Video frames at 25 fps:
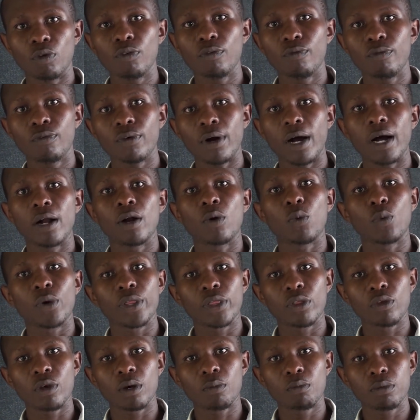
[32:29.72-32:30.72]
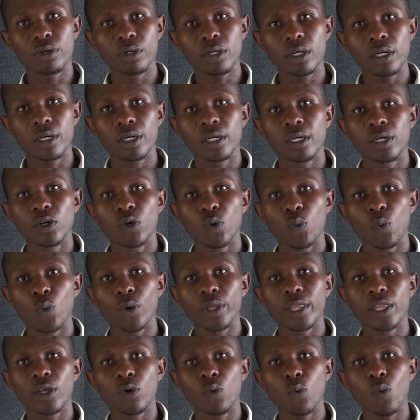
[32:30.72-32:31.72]
move with your book,
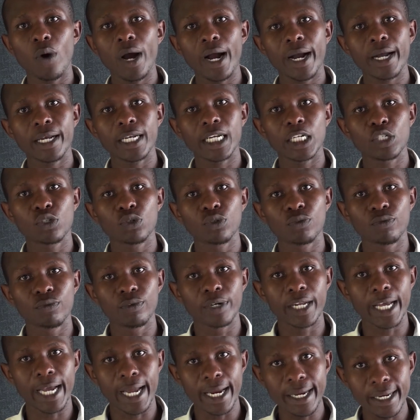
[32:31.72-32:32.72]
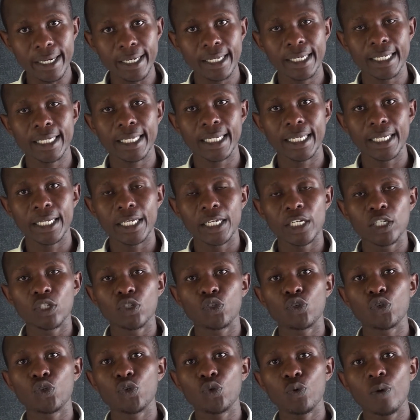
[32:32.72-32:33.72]
with the work that you've done,
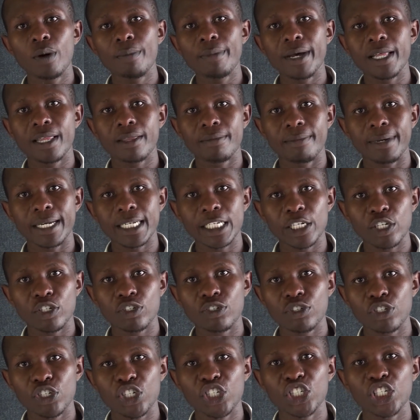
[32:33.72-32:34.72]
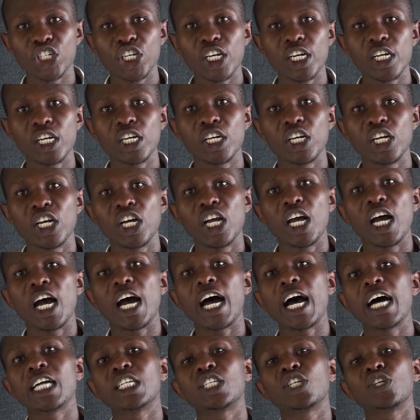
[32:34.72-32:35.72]
to your mathematics teacher
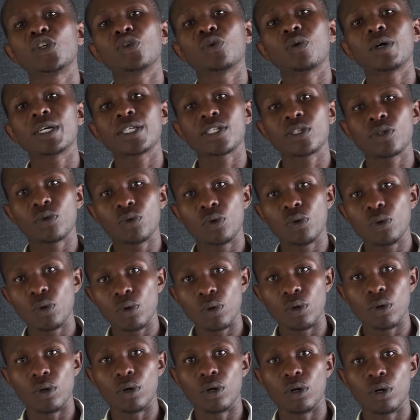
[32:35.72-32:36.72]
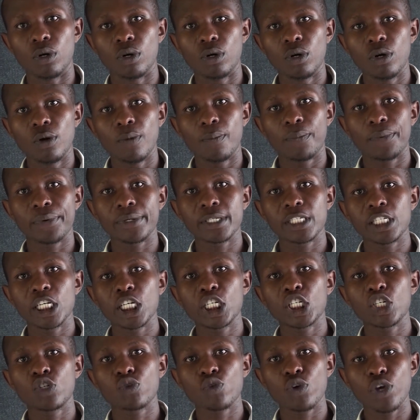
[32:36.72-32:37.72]
at your school.
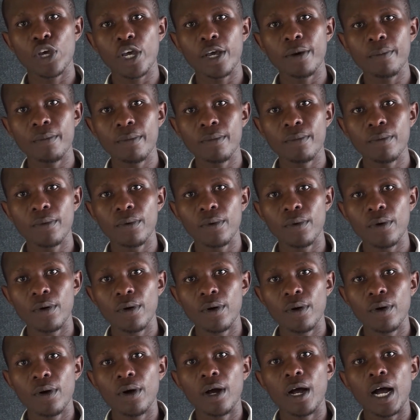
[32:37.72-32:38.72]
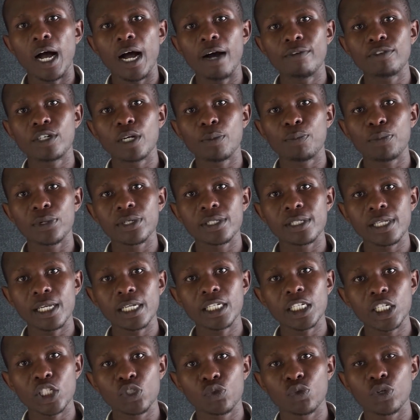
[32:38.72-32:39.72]
Present to him. After
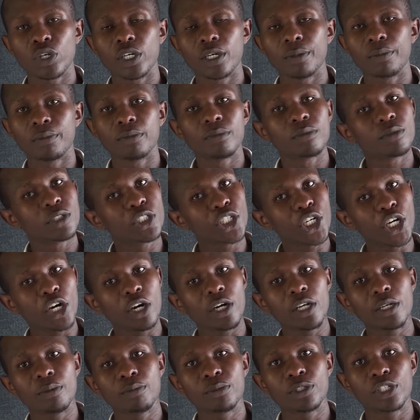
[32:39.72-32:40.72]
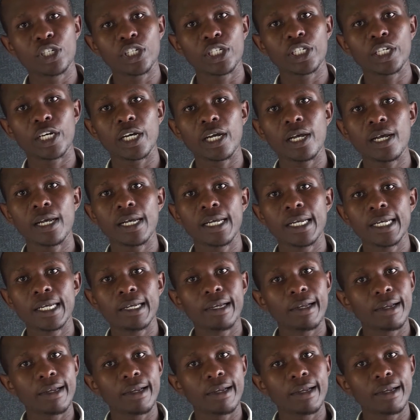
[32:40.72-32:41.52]
presenting to him, tell him, teacher,